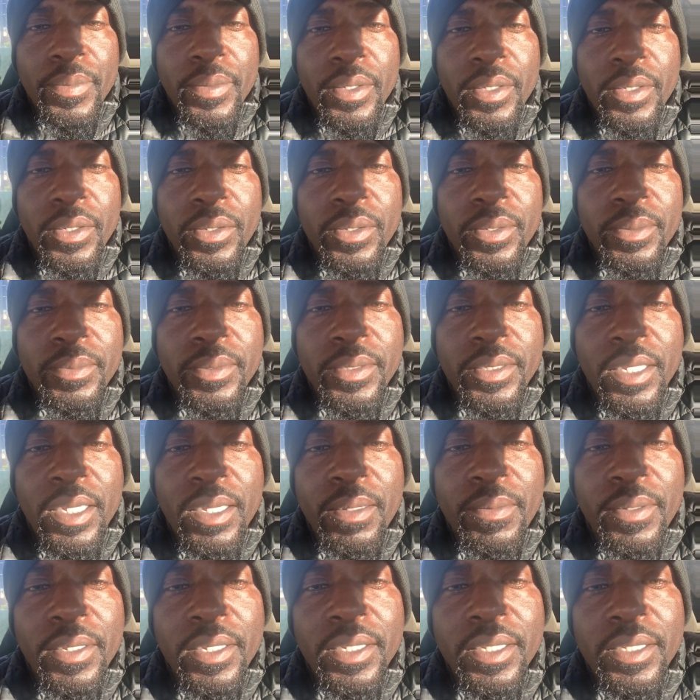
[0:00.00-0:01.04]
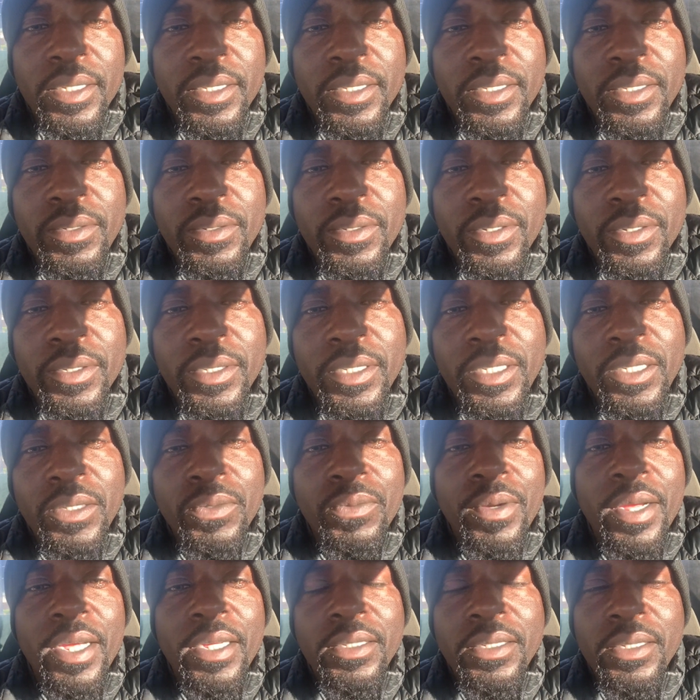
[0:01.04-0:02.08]
You know what I'm saying? Because, you know, she's
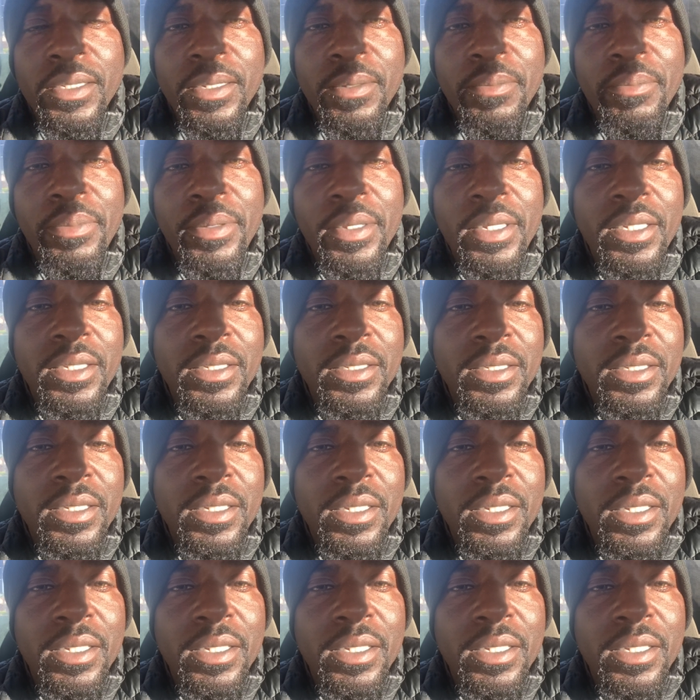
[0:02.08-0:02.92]
resting in peace.